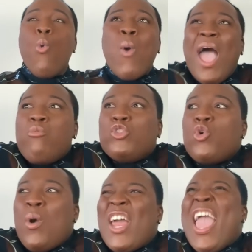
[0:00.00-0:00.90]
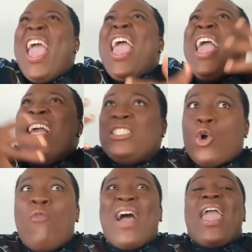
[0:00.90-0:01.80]
Why would you want to
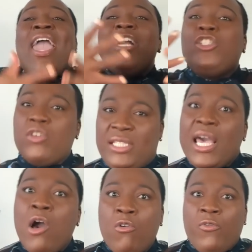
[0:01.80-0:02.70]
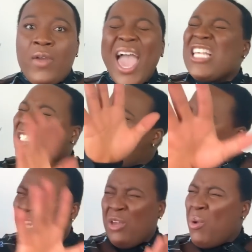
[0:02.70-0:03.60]
overage yourself,
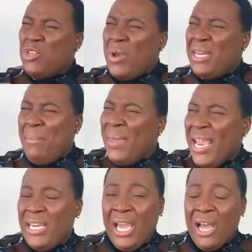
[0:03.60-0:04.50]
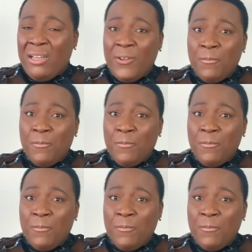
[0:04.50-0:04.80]
especially when you're in the media?